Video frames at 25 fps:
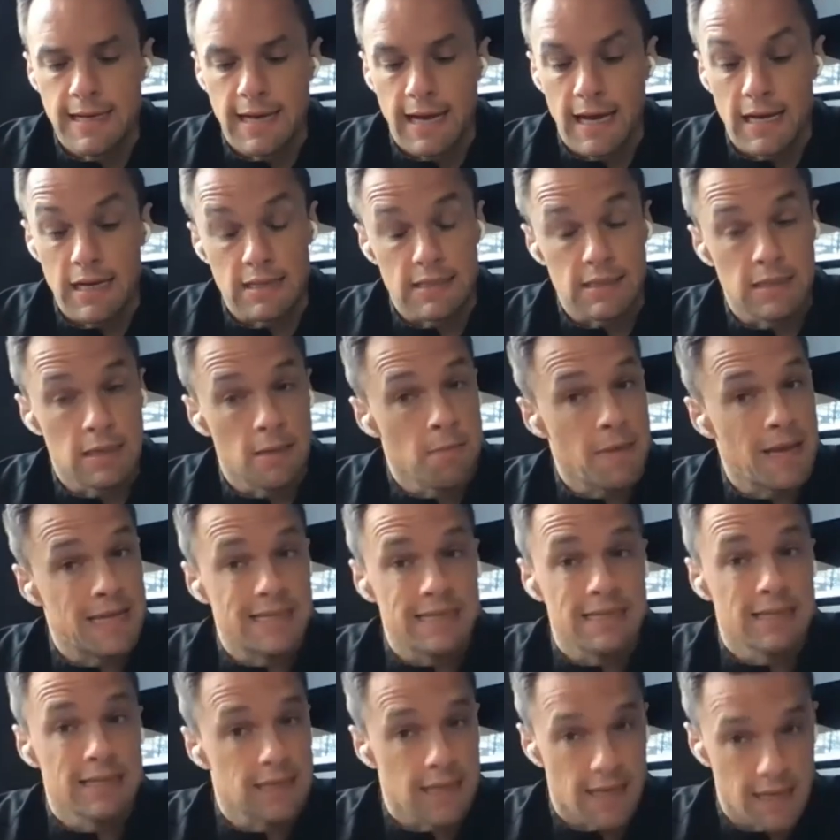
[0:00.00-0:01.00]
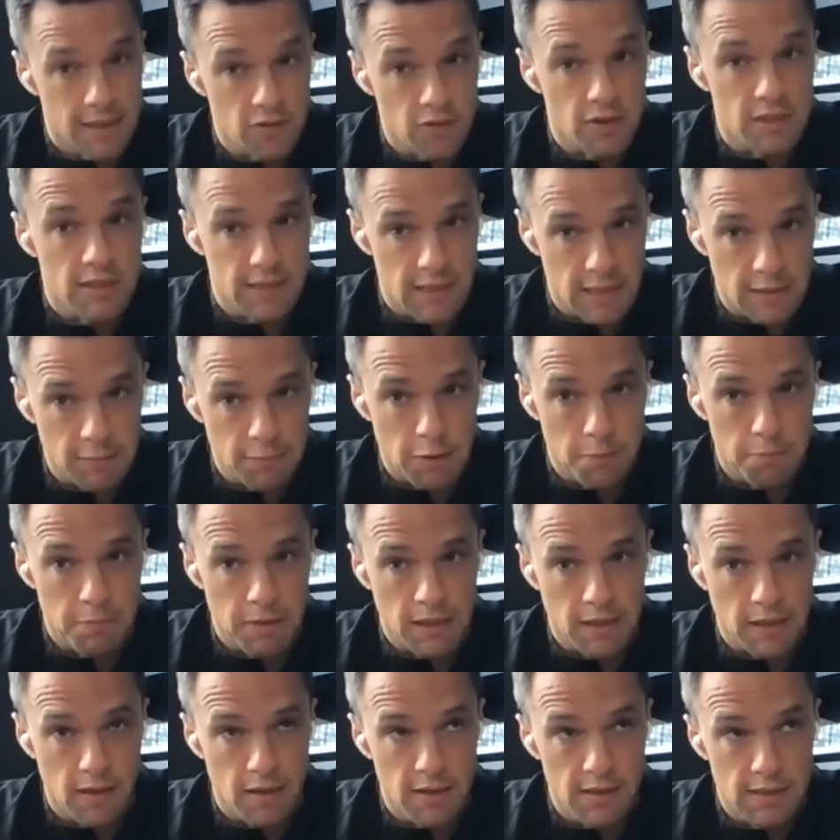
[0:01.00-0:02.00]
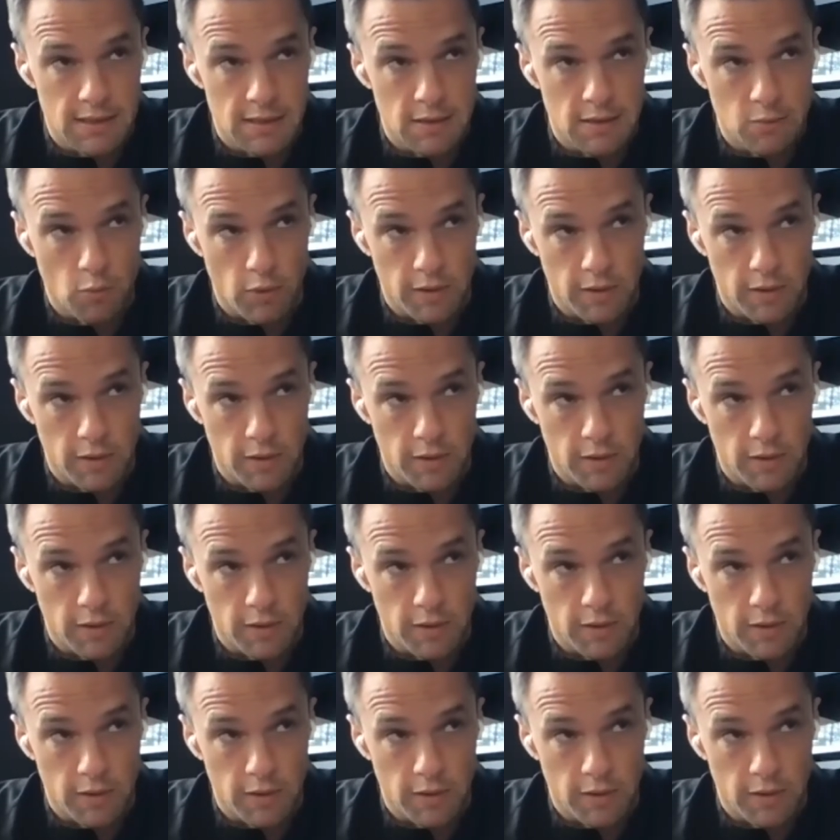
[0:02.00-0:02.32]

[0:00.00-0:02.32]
And it's an immensely dangerous stigma because